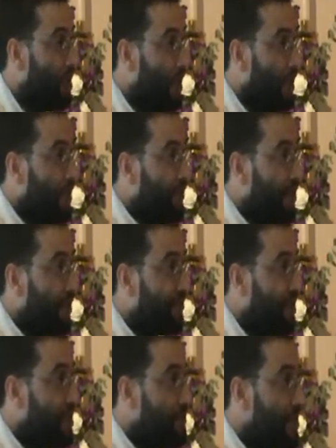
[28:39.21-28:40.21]
So
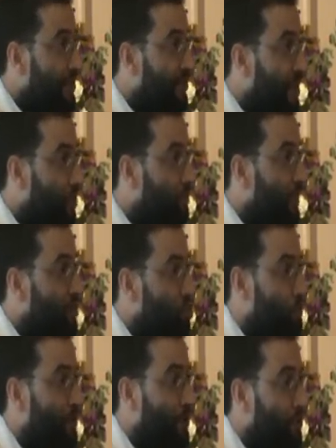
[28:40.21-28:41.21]
they are telling me that they are
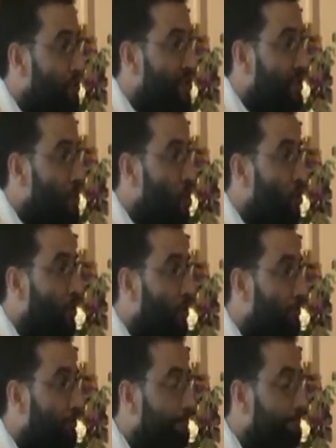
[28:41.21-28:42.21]
not my superiors
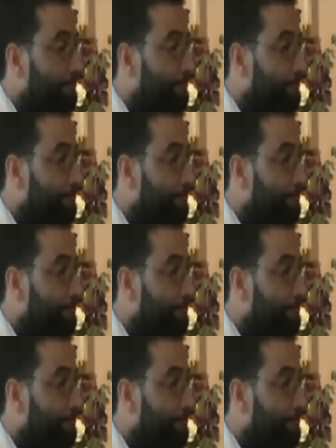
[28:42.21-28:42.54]
anymore.